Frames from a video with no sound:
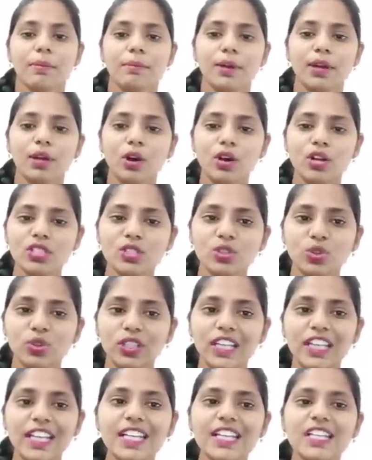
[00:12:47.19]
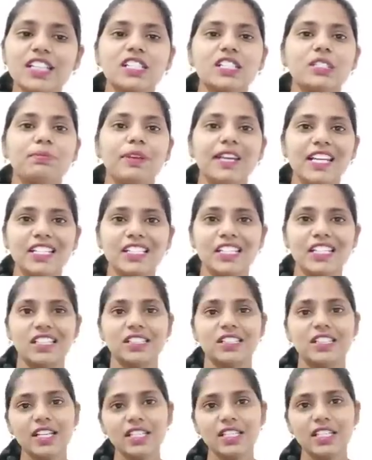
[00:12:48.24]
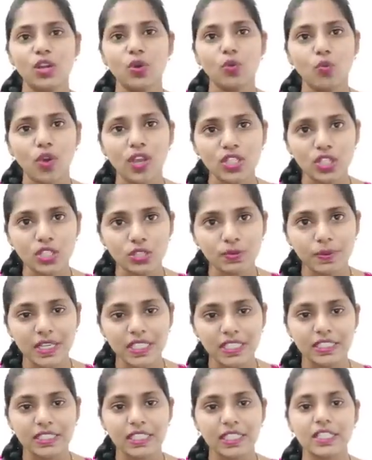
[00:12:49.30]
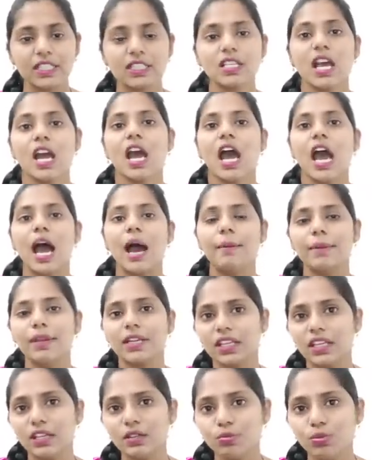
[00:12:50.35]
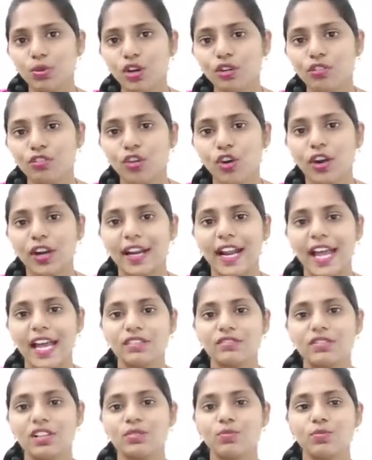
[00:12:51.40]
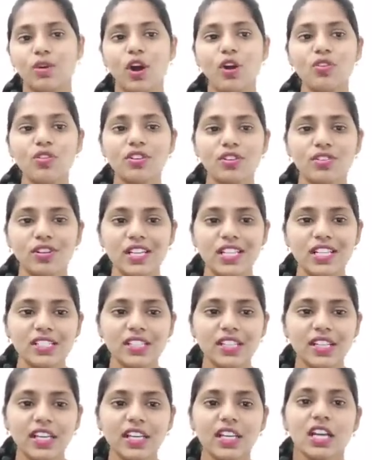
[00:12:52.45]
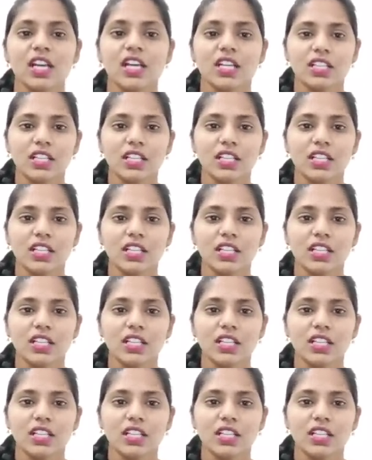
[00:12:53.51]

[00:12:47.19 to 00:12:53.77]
Because so these species, these invasive species that is American bullfrog and as well as brown tree snake,